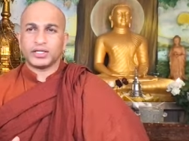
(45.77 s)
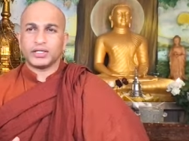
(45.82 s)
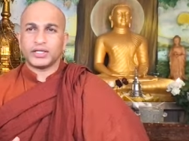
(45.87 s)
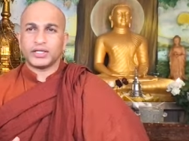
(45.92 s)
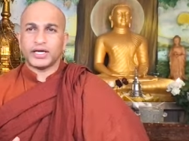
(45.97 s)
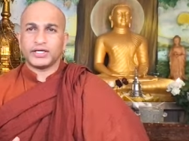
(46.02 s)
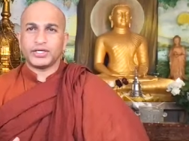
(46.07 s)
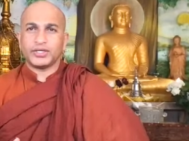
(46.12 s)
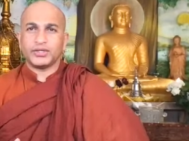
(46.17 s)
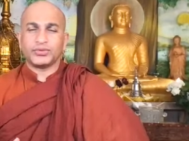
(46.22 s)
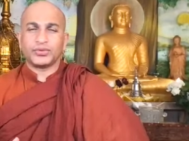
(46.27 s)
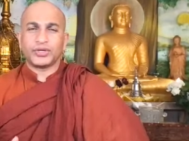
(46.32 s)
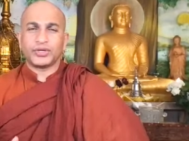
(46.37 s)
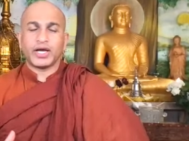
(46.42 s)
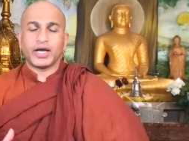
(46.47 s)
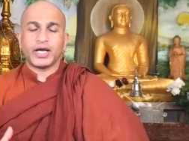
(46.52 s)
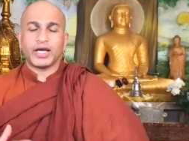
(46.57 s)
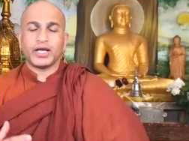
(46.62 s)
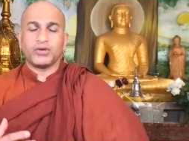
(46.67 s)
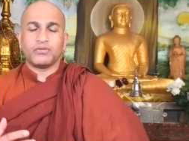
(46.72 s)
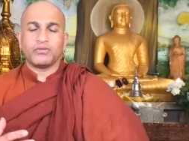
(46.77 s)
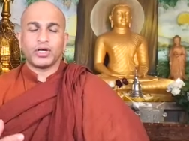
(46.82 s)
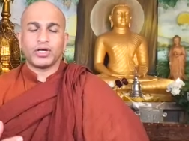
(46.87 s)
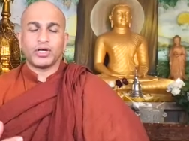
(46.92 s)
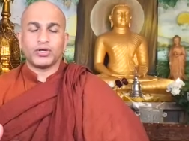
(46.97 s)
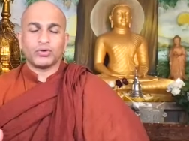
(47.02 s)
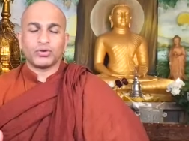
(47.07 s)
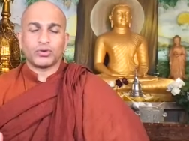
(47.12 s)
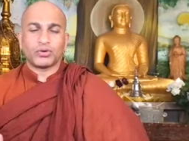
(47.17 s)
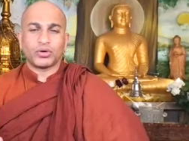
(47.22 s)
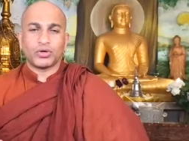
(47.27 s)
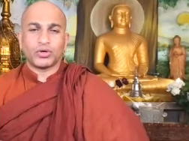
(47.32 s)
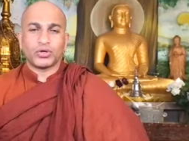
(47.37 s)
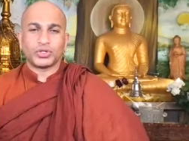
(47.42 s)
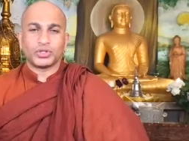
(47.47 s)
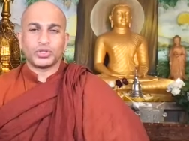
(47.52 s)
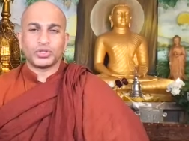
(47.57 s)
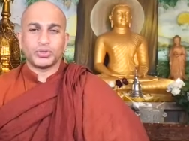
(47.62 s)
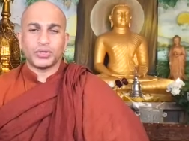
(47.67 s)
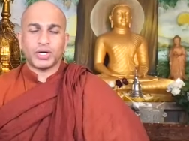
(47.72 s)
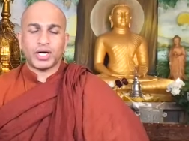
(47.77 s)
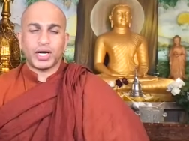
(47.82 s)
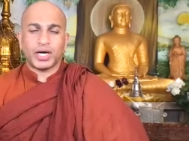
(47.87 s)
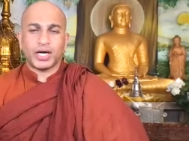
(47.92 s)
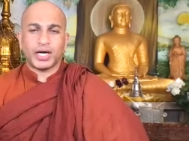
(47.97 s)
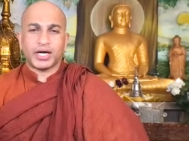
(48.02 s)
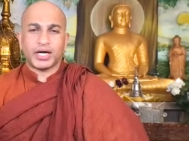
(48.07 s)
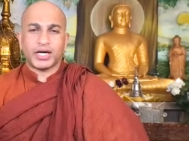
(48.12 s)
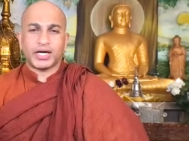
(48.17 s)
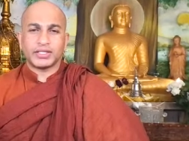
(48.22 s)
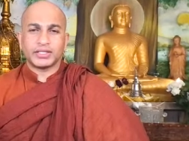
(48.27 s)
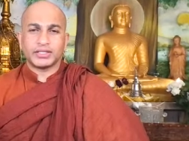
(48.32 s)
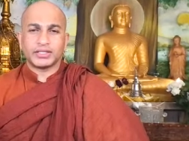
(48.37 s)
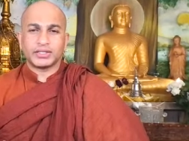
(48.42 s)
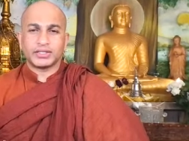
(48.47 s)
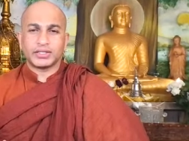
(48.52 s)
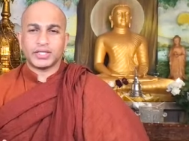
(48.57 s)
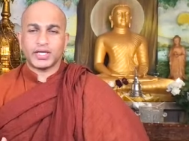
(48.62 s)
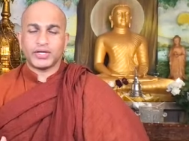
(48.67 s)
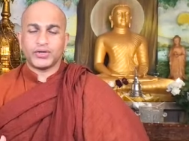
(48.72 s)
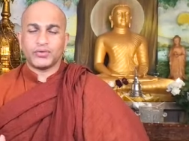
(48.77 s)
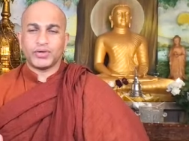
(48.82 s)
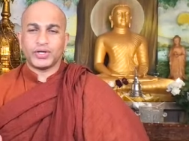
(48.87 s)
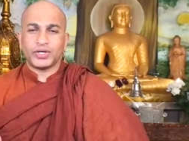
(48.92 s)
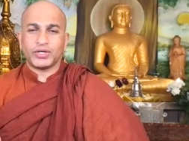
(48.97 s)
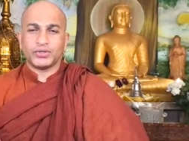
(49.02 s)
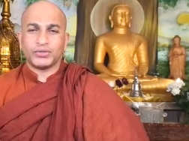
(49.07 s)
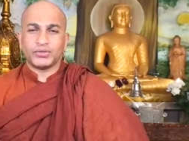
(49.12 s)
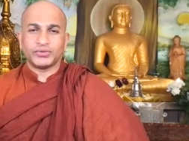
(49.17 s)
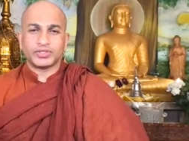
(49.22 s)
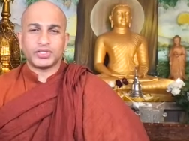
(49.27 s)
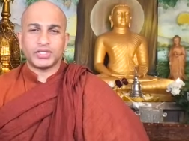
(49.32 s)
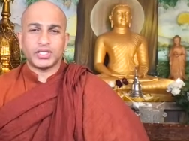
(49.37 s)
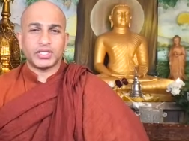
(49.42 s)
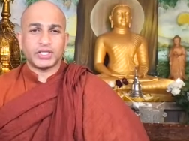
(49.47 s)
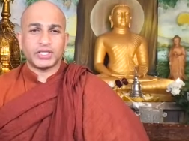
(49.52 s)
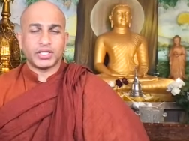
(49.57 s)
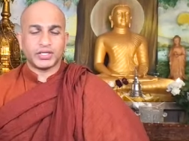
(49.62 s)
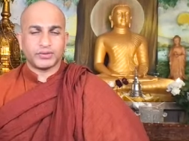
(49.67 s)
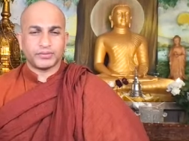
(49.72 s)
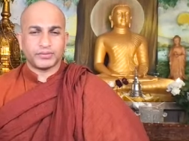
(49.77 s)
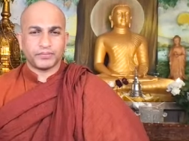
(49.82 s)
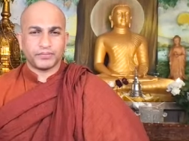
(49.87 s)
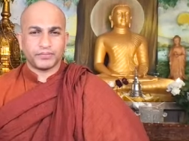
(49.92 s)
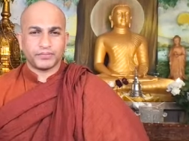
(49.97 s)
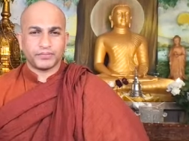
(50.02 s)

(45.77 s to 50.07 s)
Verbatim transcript: that you gain when you close your eyes and when you sitting.